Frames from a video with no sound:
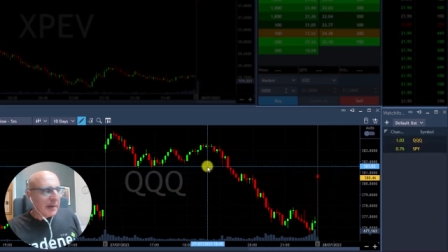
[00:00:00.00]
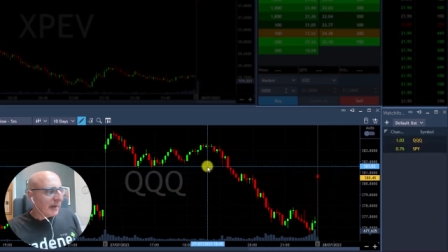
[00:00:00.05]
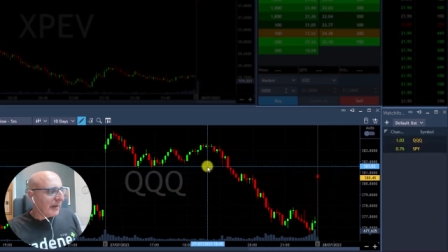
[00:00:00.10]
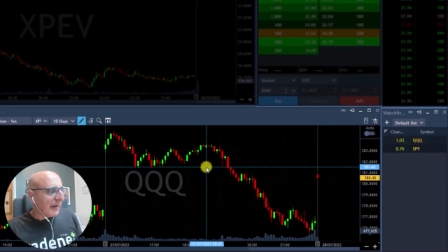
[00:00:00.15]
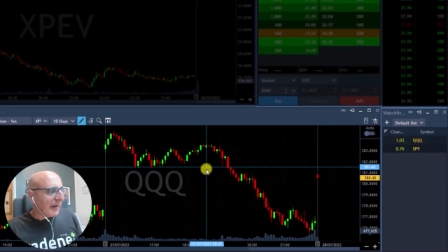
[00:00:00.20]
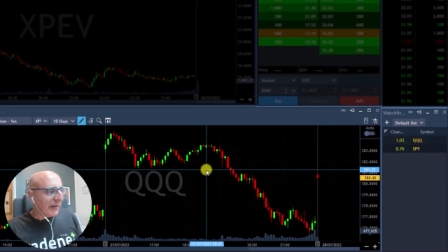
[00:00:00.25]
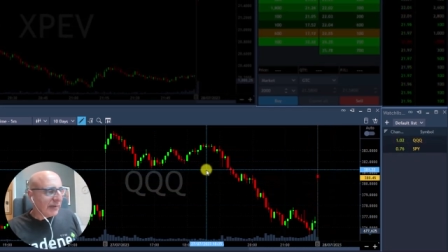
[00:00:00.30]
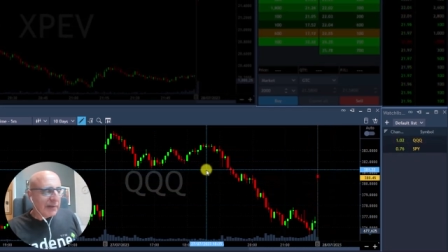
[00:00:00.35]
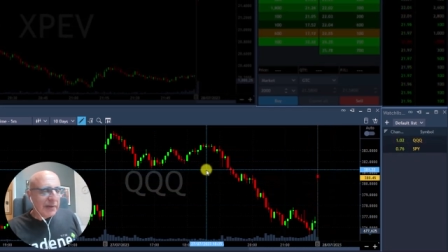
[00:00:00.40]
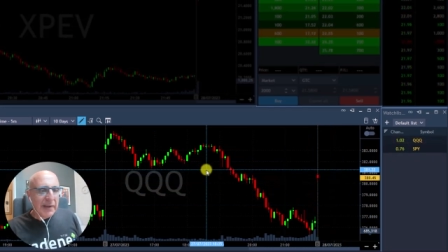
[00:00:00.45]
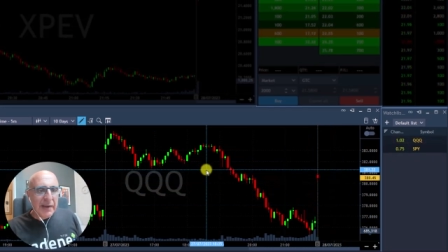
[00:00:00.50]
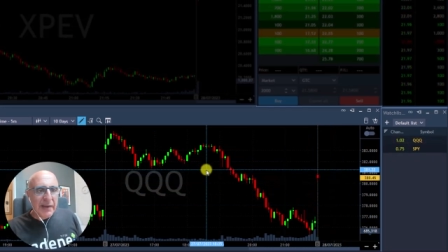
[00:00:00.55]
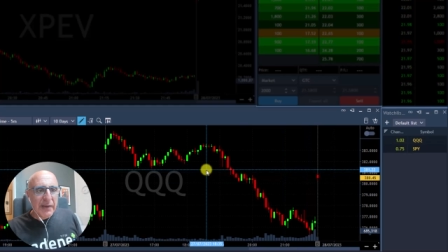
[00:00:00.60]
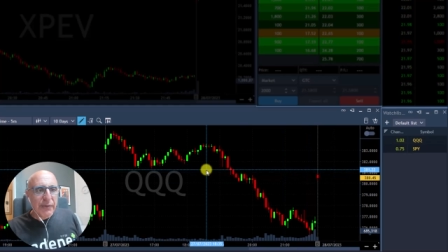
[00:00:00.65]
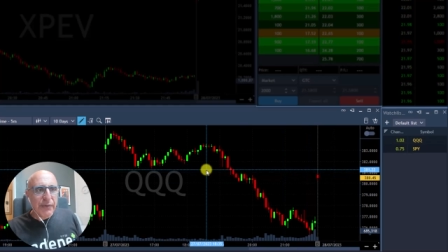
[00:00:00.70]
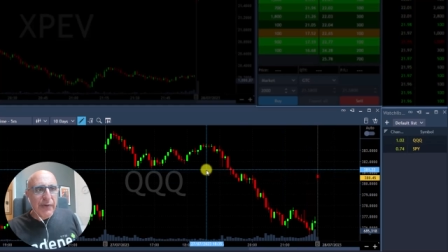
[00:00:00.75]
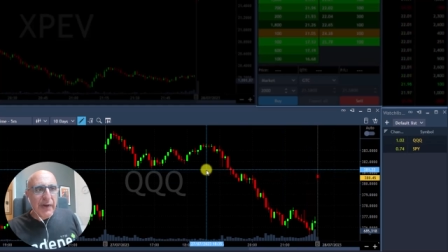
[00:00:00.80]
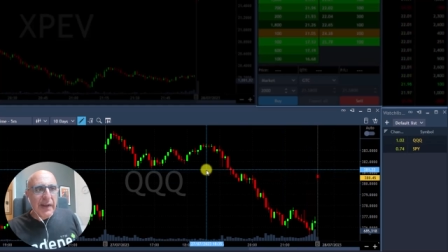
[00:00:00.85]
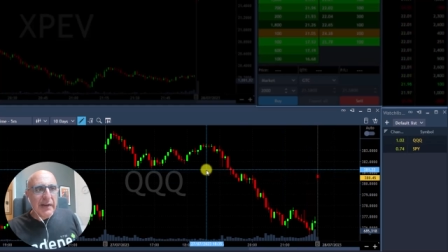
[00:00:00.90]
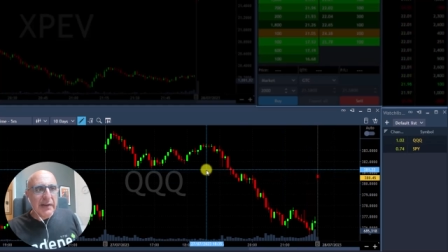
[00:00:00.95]
Yesterday it
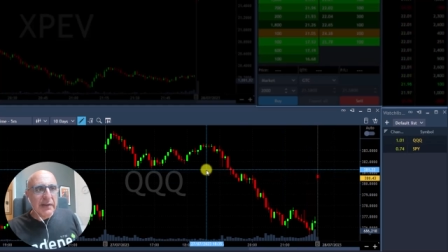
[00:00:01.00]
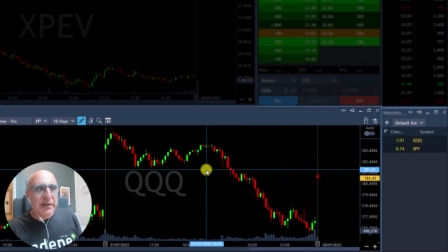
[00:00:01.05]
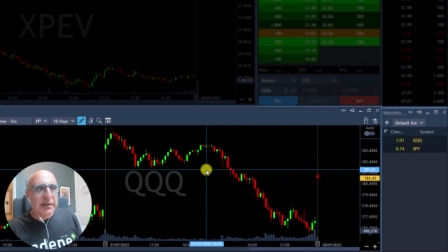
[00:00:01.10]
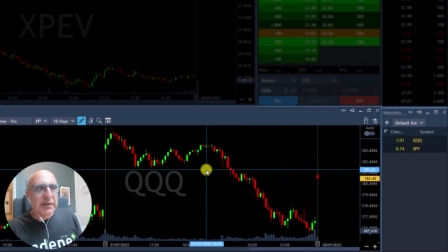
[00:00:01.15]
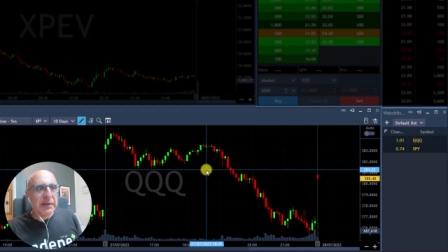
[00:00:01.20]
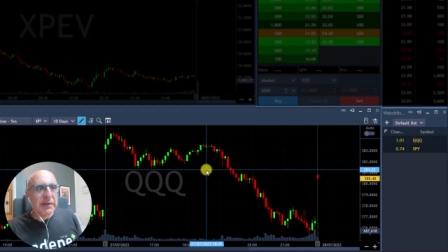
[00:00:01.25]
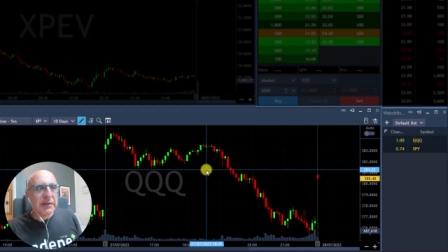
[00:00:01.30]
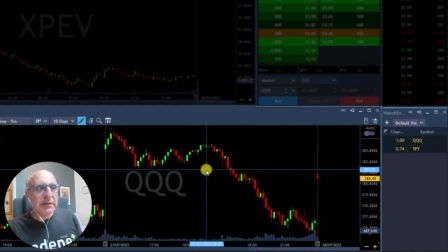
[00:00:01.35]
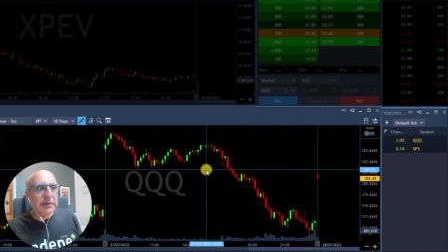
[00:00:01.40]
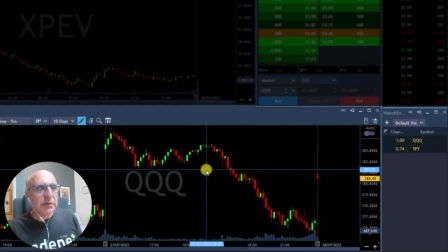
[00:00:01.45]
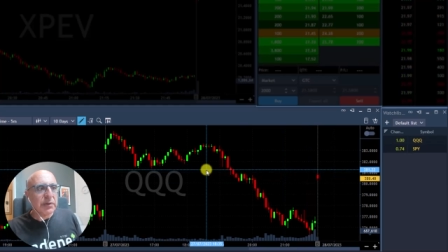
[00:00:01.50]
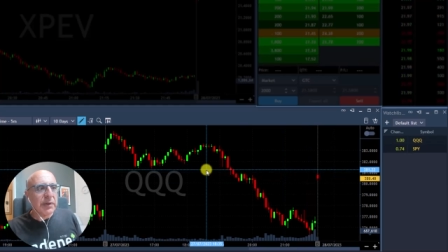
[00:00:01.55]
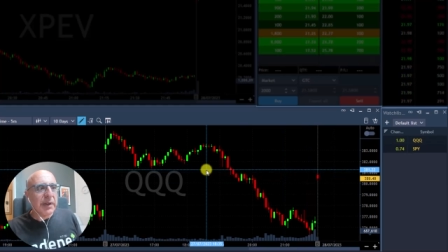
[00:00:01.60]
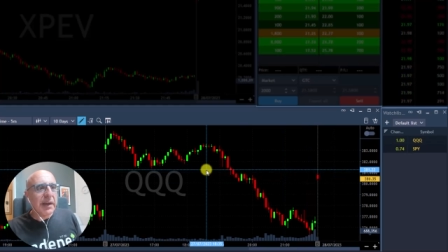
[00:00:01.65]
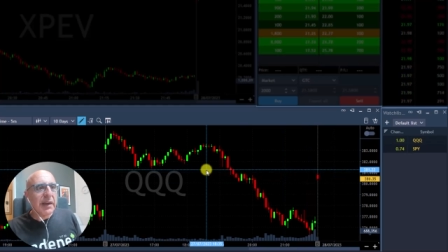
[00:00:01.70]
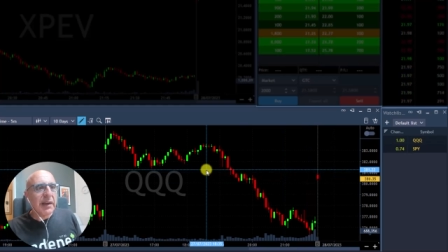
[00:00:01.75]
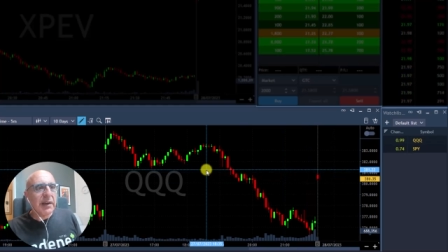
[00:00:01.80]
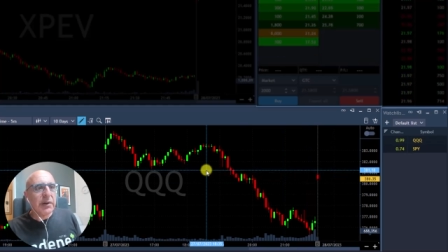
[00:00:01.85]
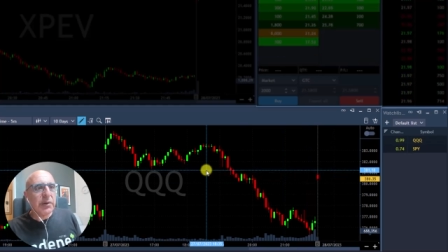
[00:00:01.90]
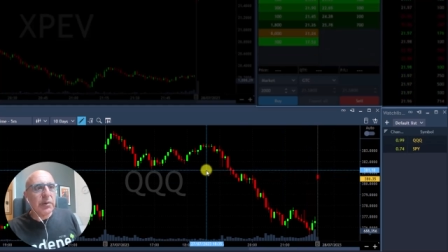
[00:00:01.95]
failed.
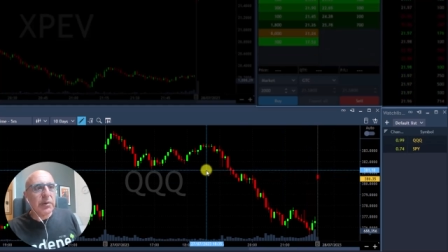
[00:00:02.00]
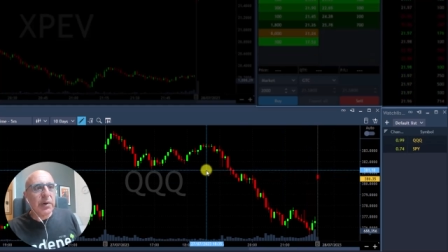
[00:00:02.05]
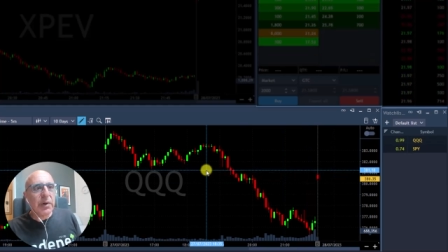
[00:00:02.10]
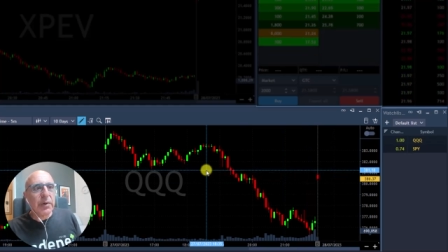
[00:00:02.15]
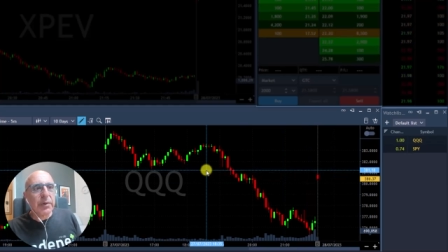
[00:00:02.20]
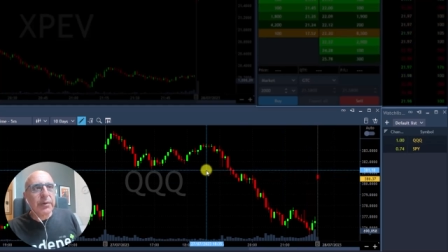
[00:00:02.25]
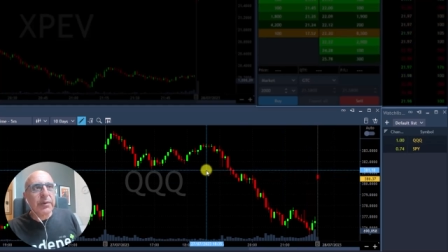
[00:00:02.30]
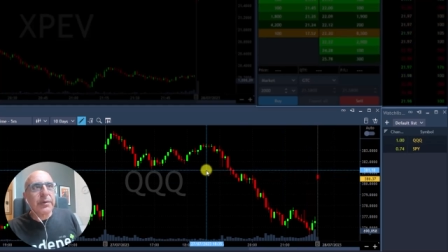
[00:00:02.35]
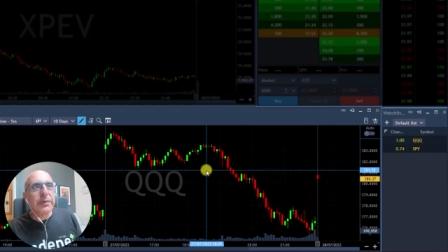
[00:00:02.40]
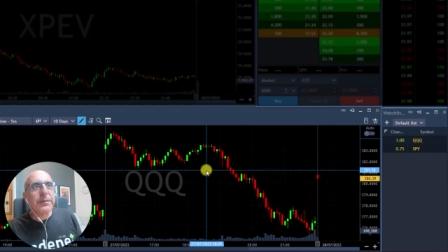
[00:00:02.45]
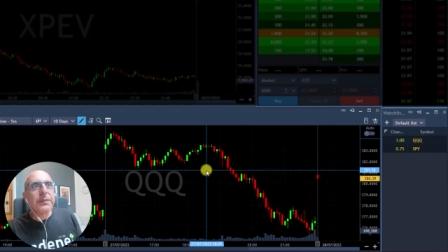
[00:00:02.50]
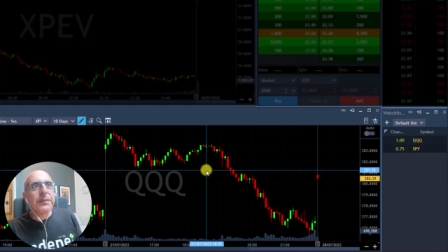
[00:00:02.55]
Today, who knows?